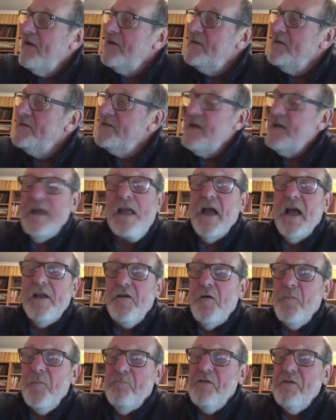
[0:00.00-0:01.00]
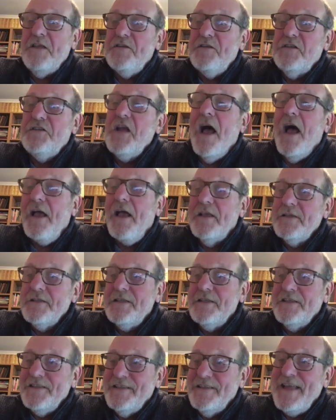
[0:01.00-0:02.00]
in saying I got Prince Charles
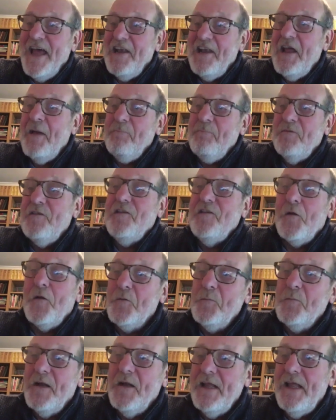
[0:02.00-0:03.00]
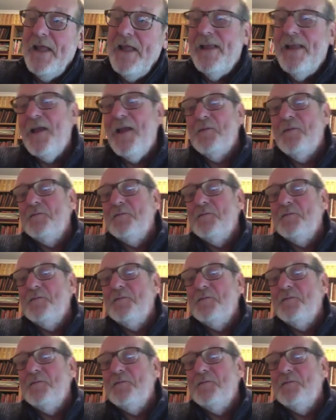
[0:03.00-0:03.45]
to stand up too when he came